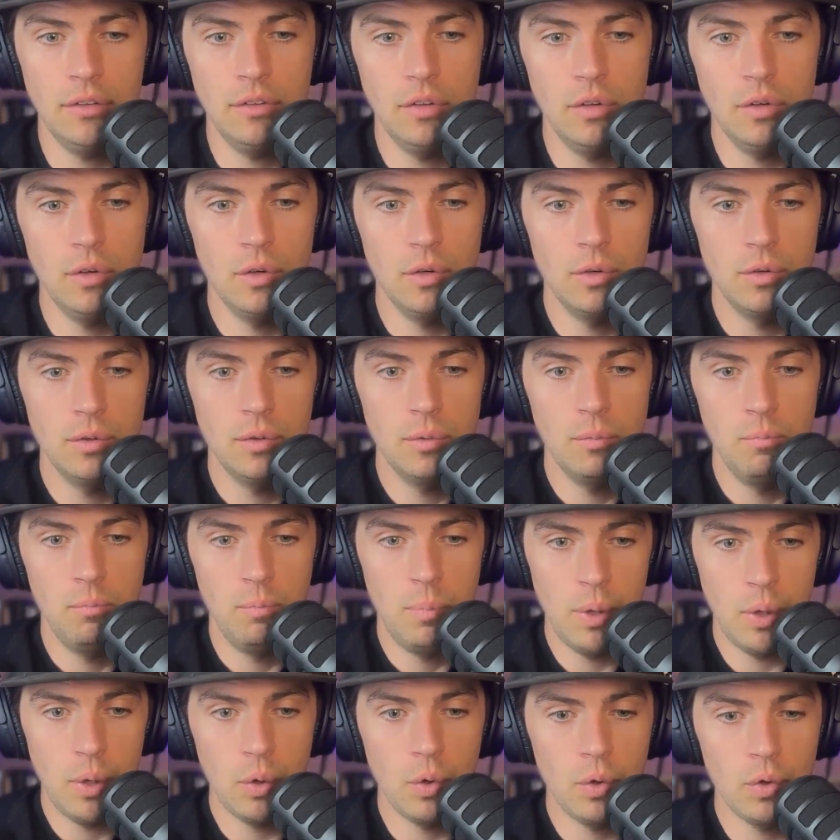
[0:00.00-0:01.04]
to
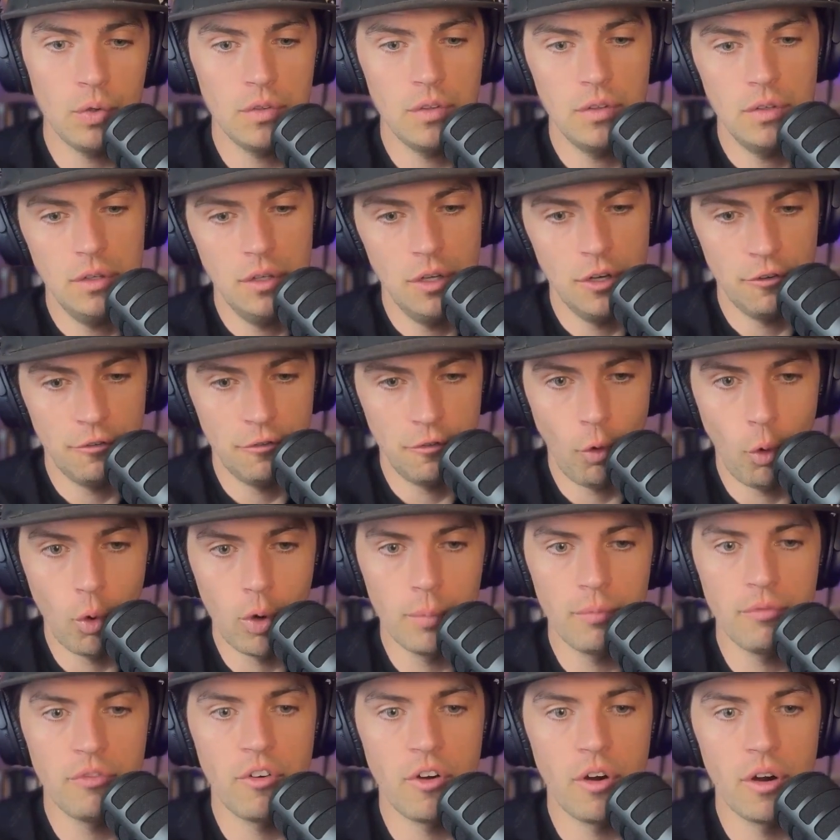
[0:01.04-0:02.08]
build your
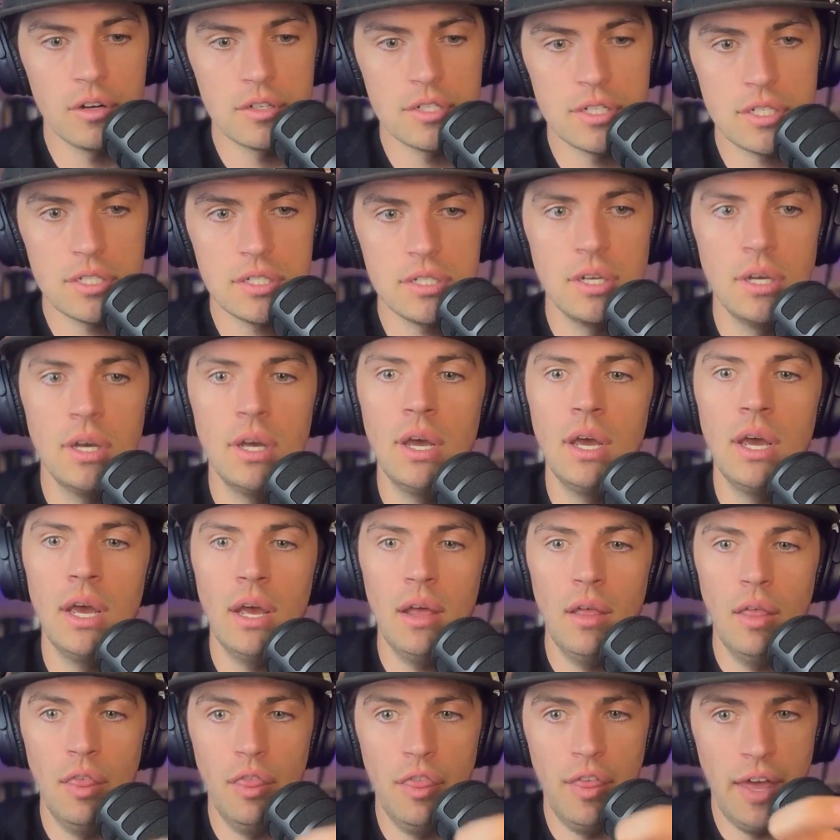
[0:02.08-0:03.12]
form first,
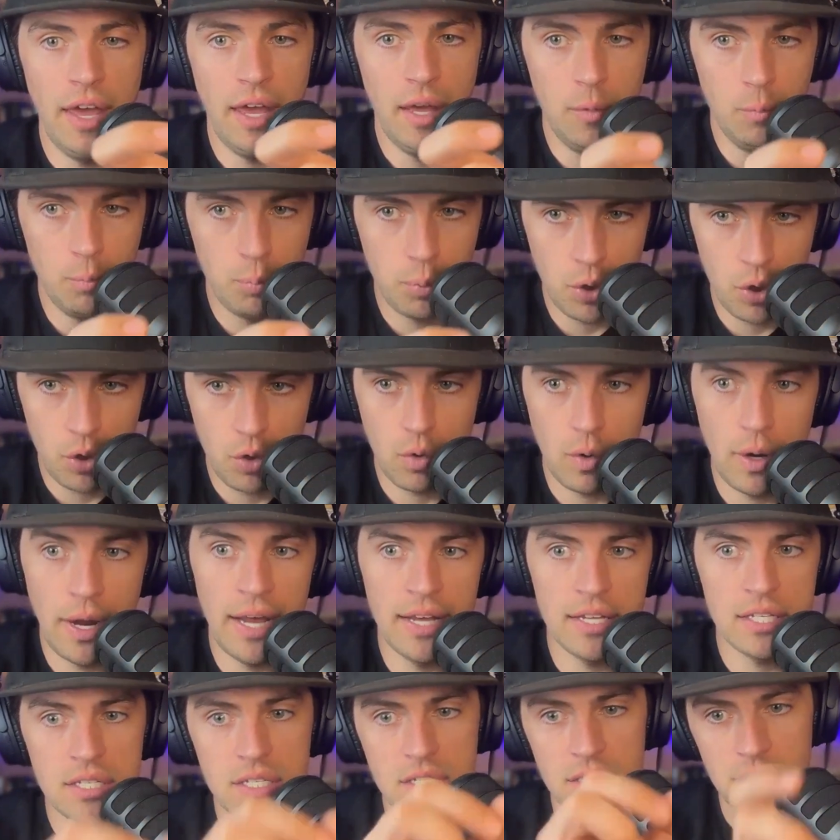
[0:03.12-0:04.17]
then
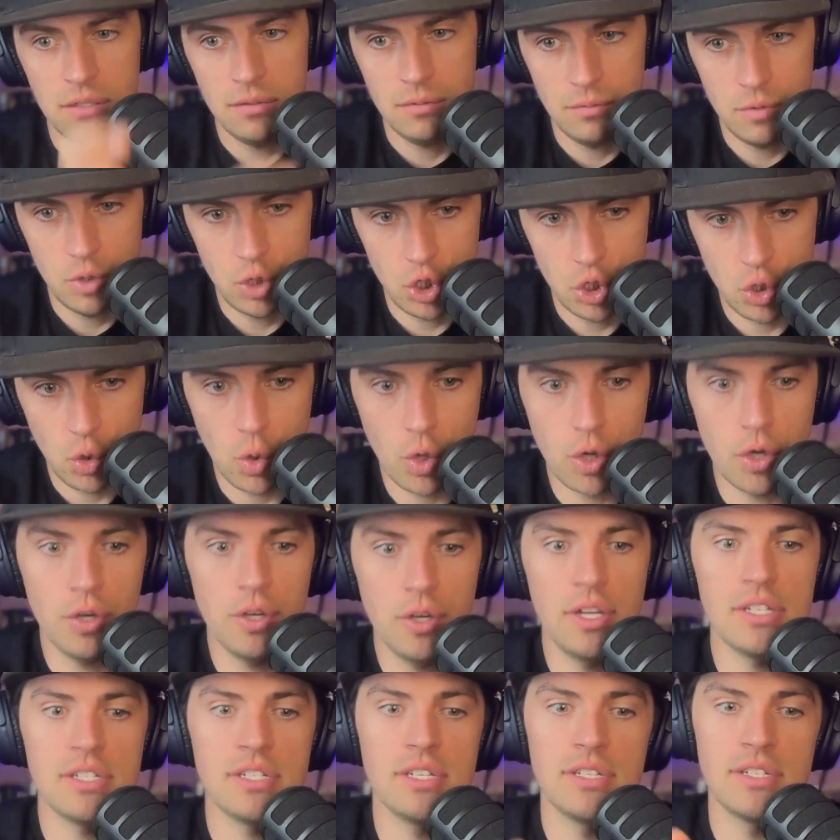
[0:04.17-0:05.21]
progress shorter
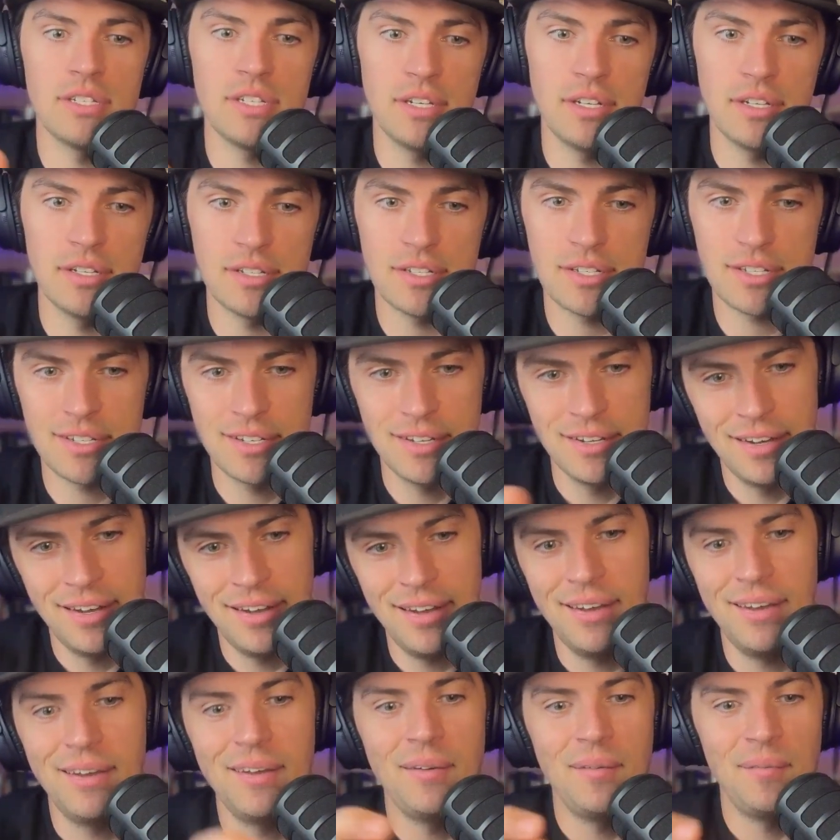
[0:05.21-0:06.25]
distances,
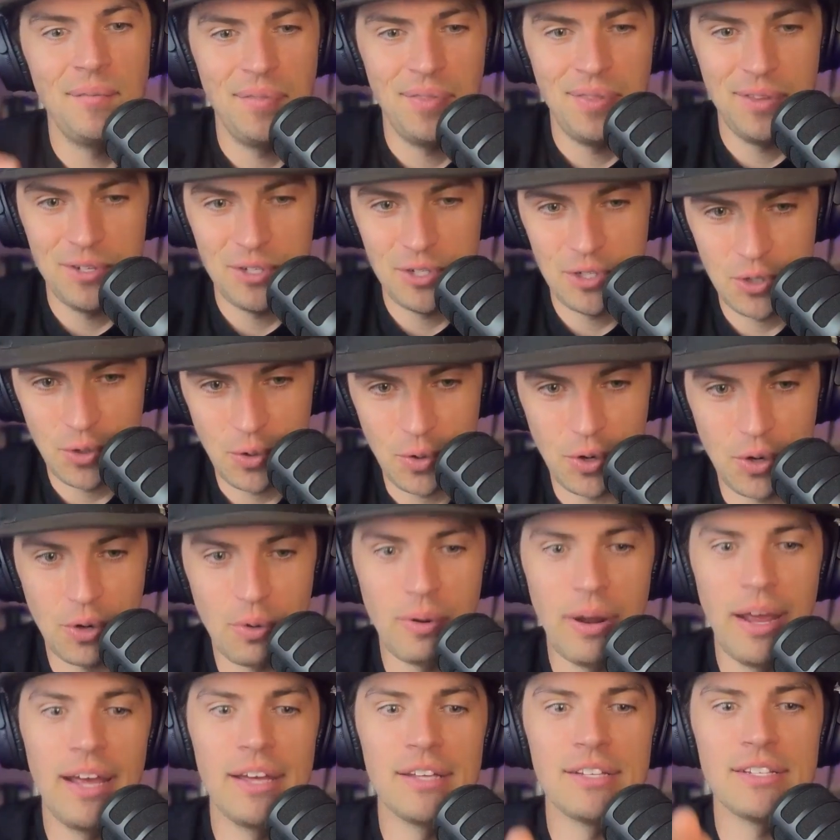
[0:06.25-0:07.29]
shorter
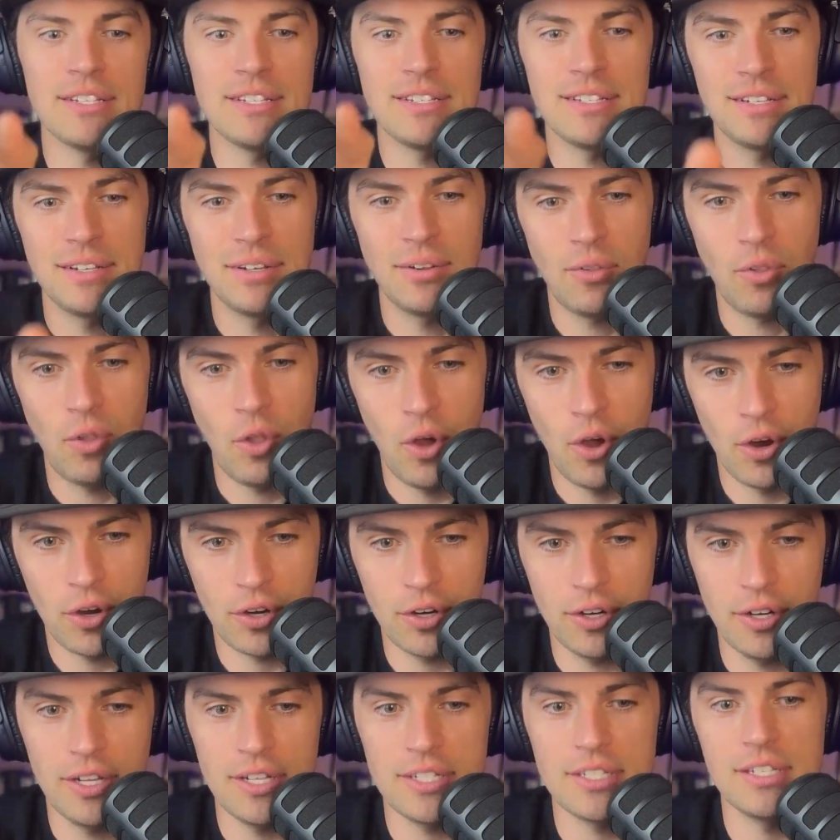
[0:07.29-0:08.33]
rest, longer
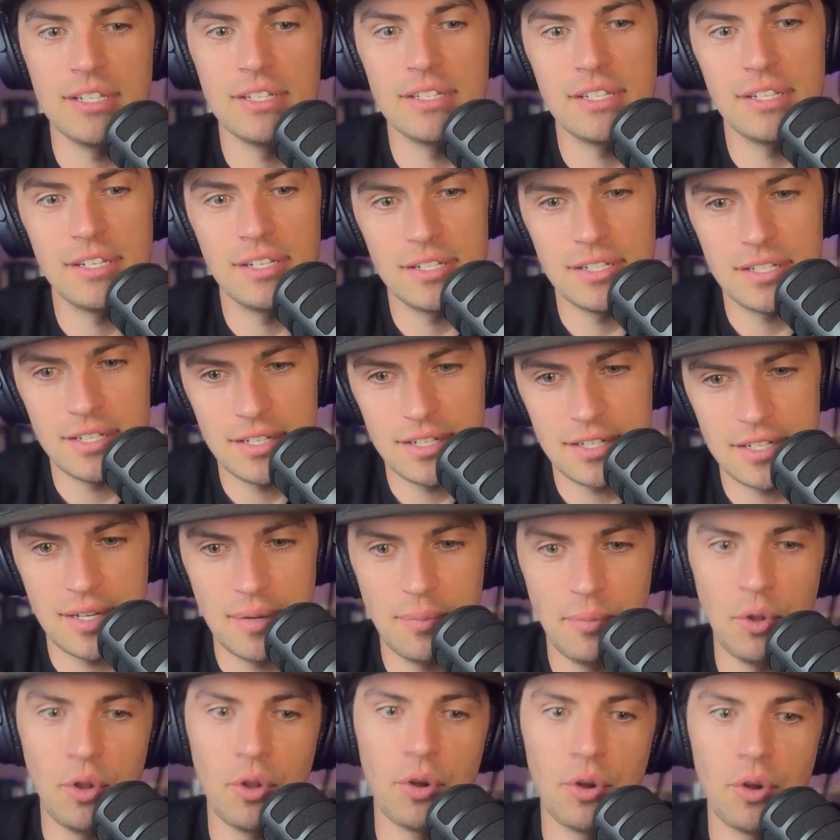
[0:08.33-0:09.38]
distances,
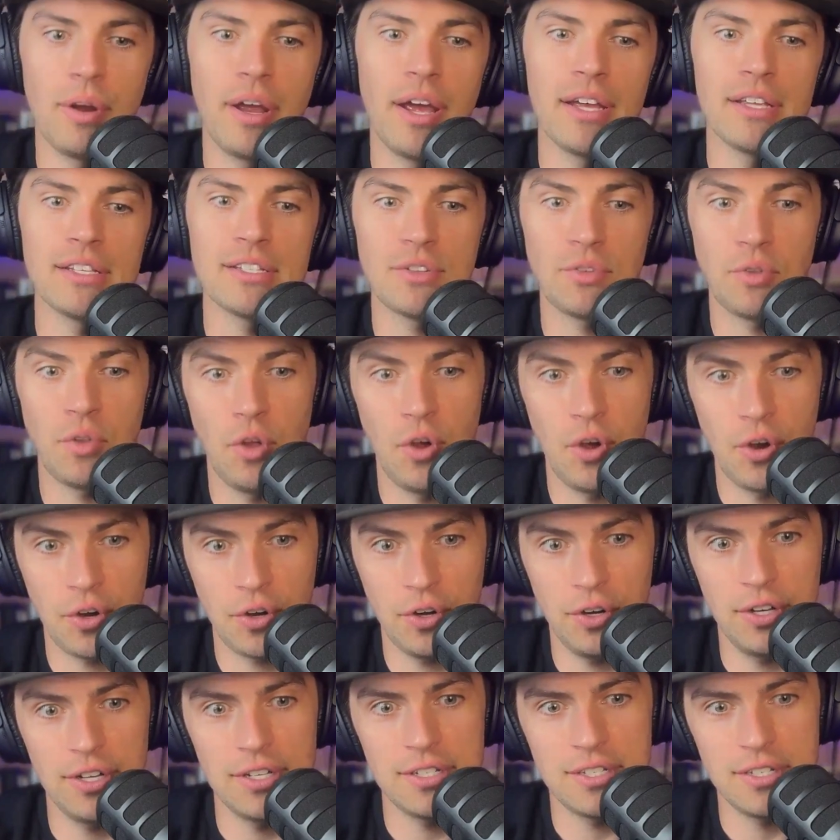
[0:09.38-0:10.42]
similar rest, longer
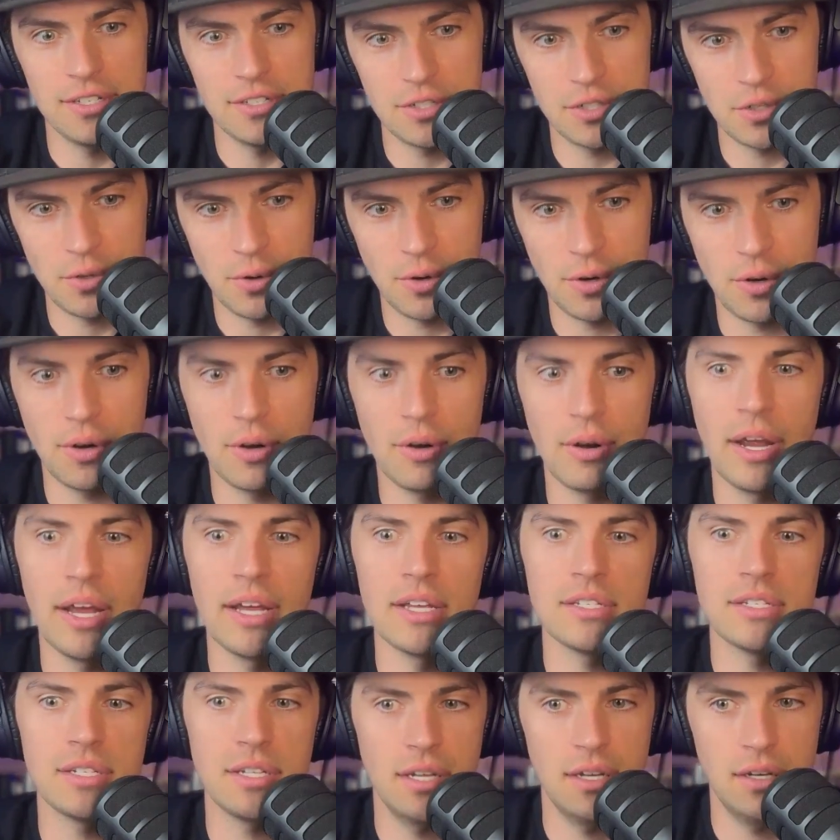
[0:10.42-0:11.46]
distance, shorter
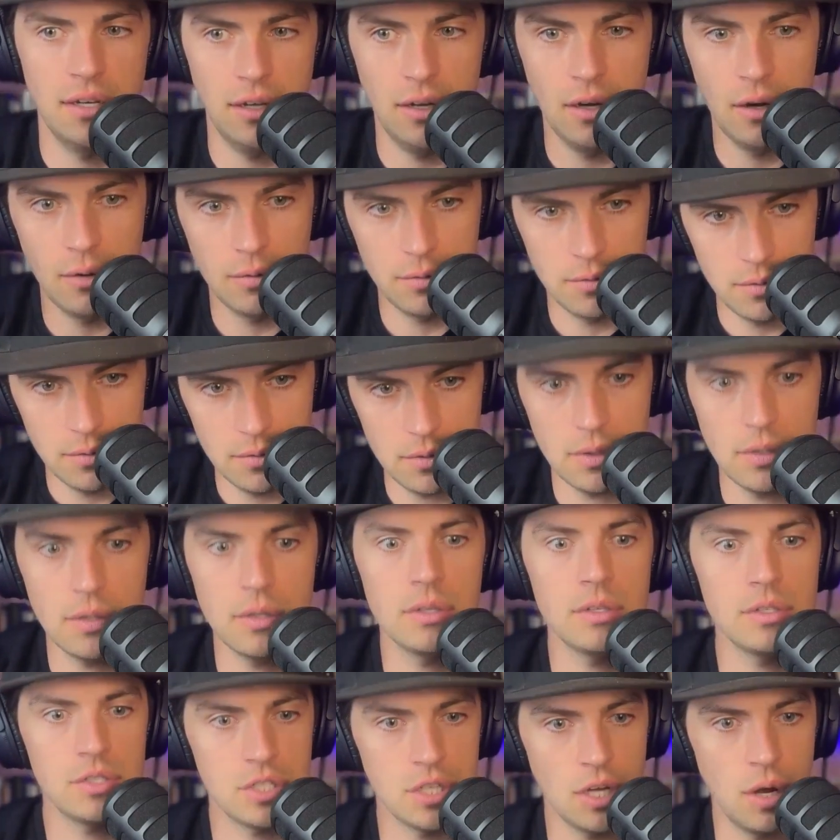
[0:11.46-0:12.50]
rest, and, you know,
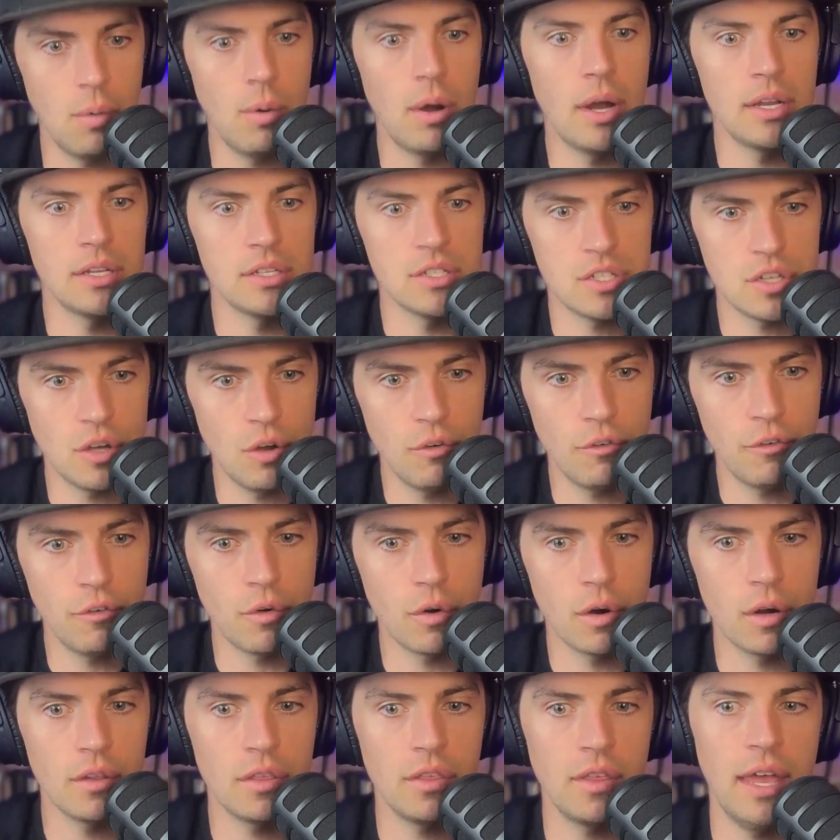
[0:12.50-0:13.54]
so on and so
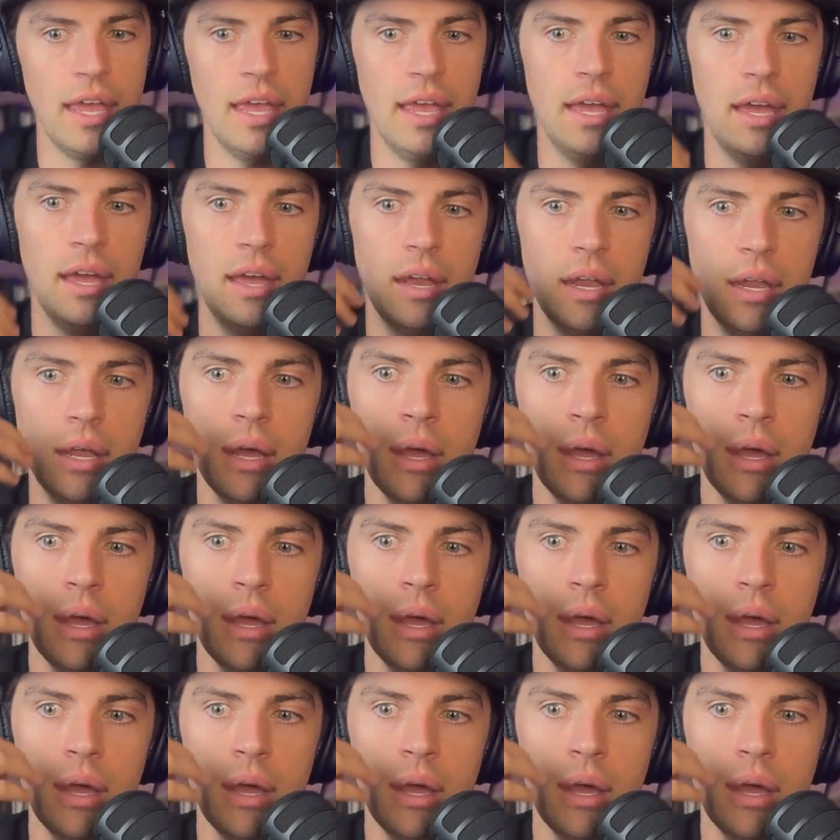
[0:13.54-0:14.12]
forth. And